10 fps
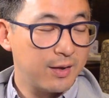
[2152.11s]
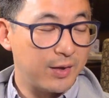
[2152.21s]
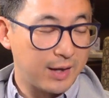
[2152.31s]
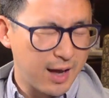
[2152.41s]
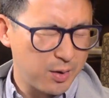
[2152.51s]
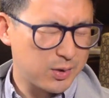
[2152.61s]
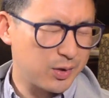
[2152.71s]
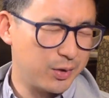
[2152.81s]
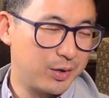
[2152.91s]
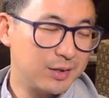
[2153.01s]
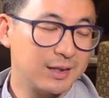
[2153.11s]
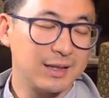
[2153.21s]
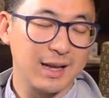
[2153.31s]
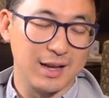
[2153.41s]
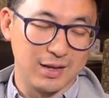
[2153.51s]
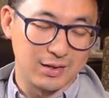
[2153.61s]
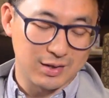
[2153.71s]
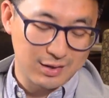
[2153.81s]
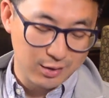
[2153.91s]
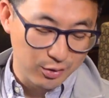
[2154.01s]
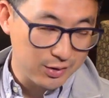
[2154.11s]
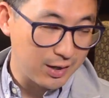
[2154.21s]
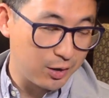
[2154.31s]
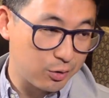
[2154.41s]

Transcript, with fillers: the counselor is still staying